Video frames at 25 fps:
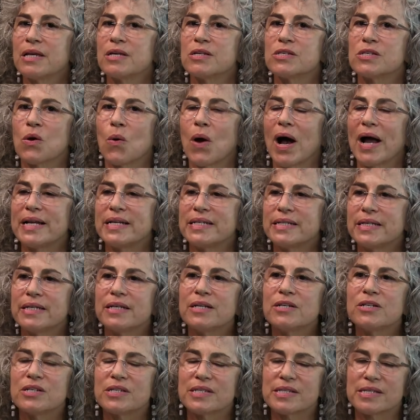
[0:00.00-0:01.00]
So I
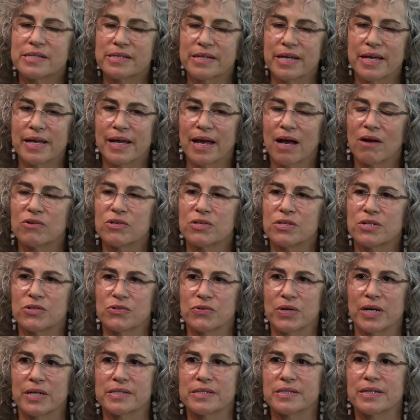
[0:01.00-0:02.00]
didn't seek out to
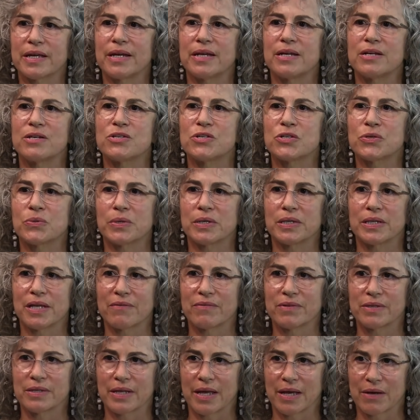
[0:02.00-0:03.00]
translate it into
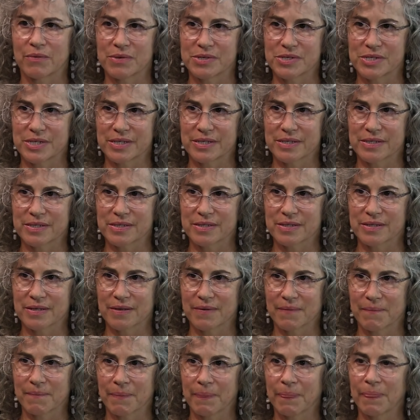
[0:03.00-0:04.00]
eleven languages.
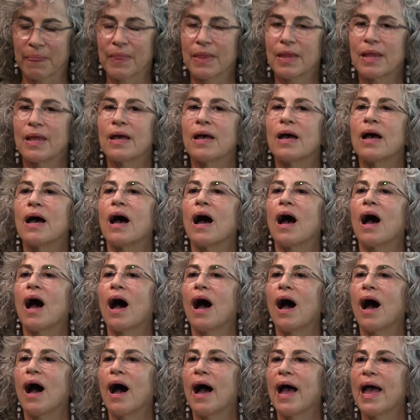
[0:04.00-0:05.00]
Okay. Okay.
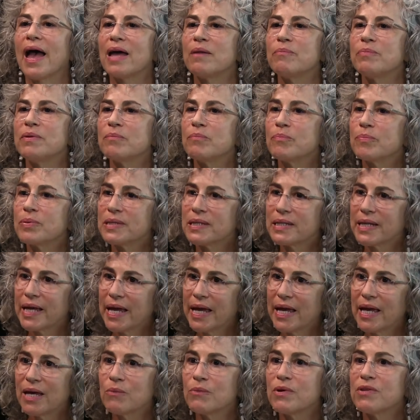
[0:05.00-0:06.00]
I had been
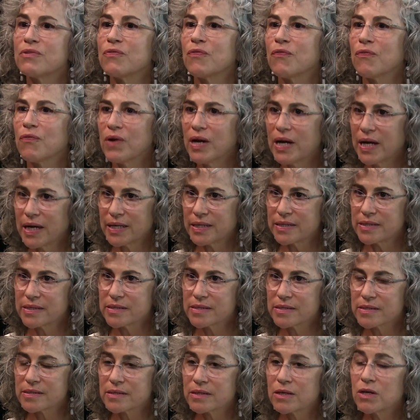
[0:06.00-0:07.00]
playing with
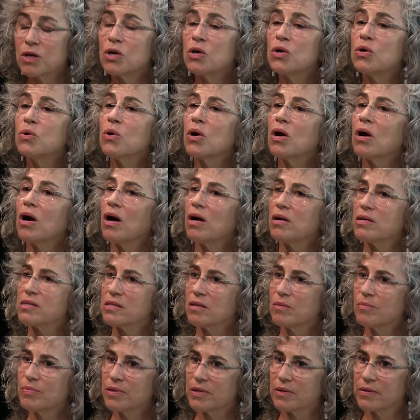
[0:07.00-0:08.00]
friends who are
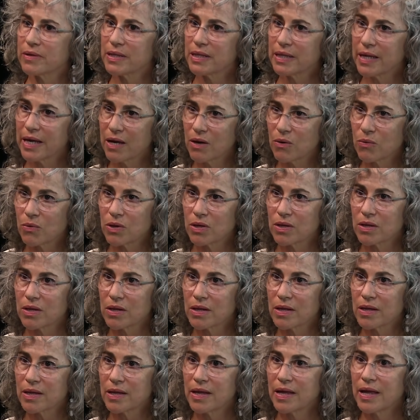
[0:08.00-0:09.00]
also plurilingual.
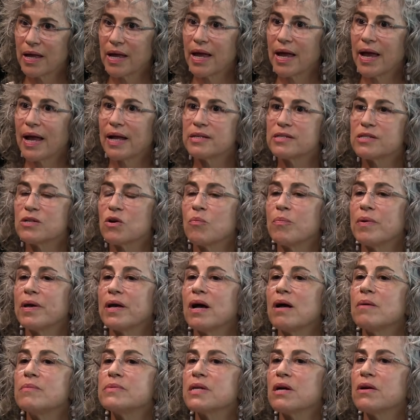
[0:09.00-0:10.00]
And so it
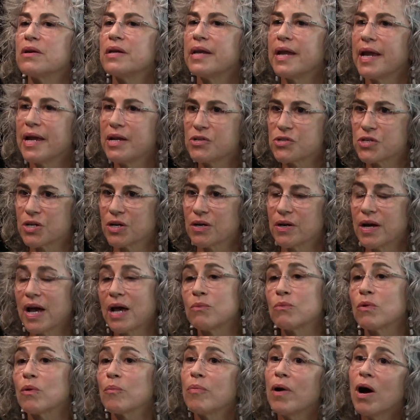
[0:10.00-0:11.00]
becomes our nature,
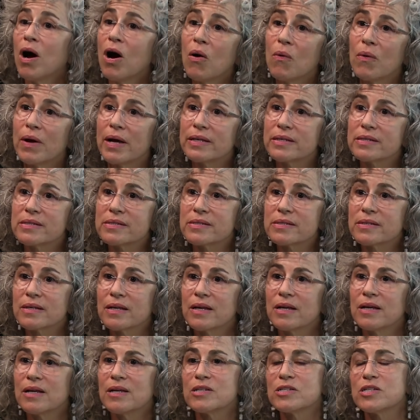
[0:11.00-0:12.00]
and we're poets.
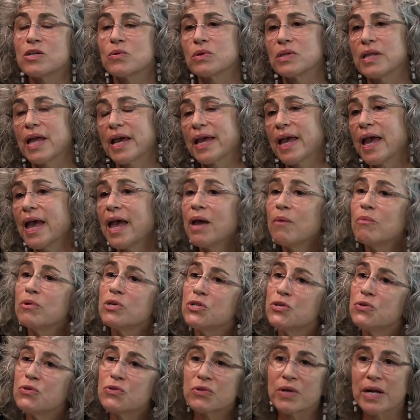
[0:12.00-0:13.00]
So we're like, hey,
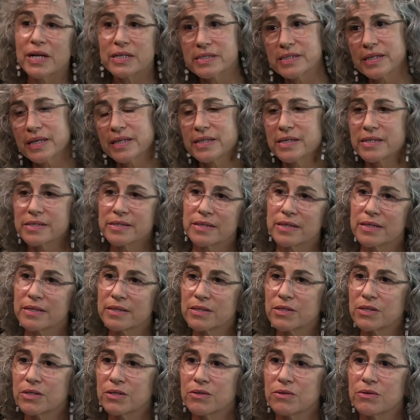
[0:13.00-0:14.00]
would you translate this
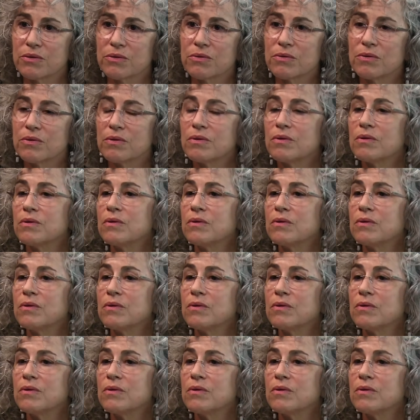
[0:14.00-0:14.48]
into